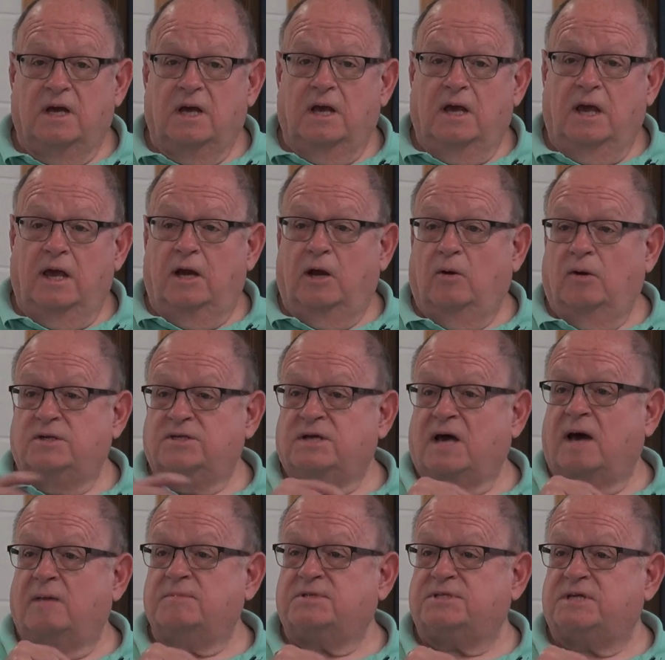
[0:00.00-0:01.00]
You know, and
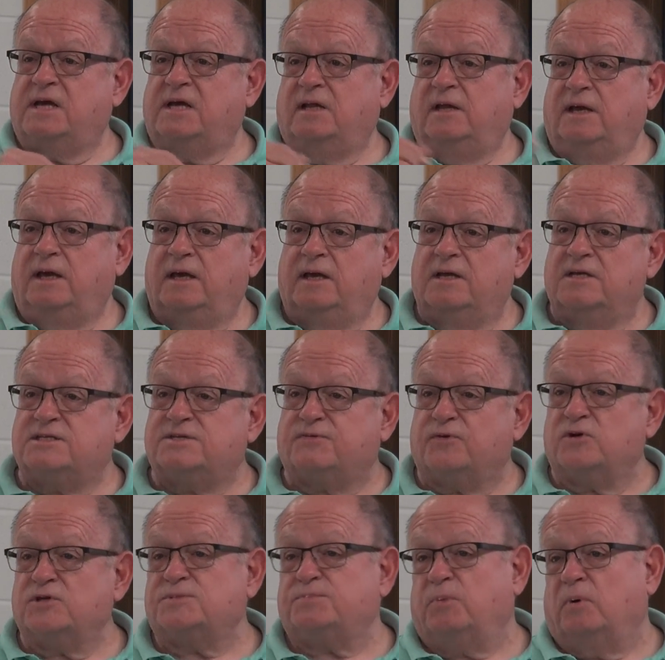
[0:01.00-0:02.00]
Tom Seeley, in his
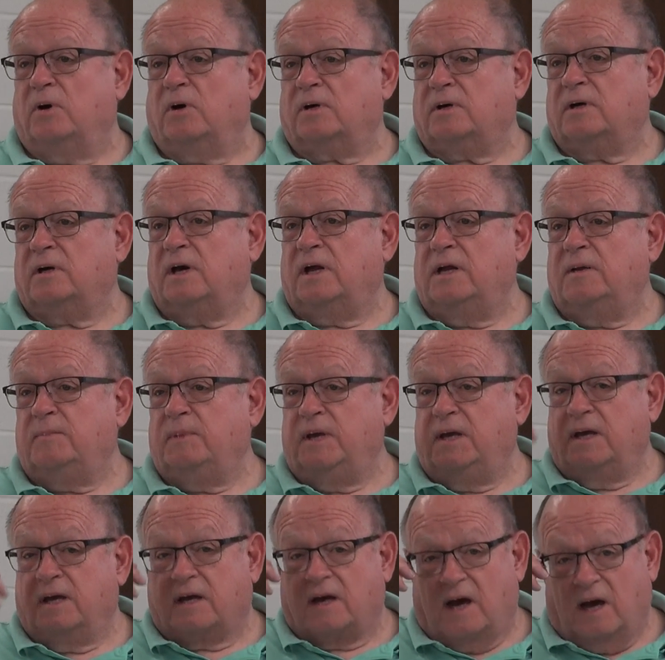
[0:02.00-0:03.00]
first book, Honeybee
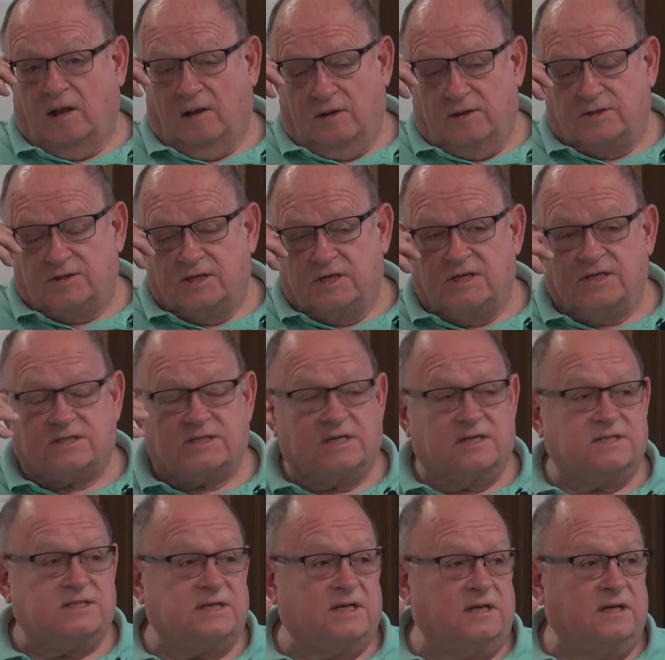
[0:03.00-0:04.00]
Ecology, he
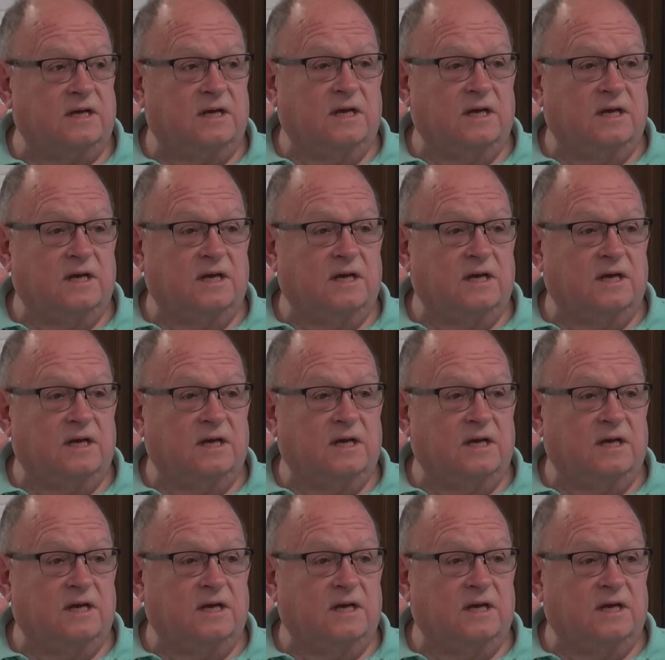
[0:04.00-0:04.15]
says that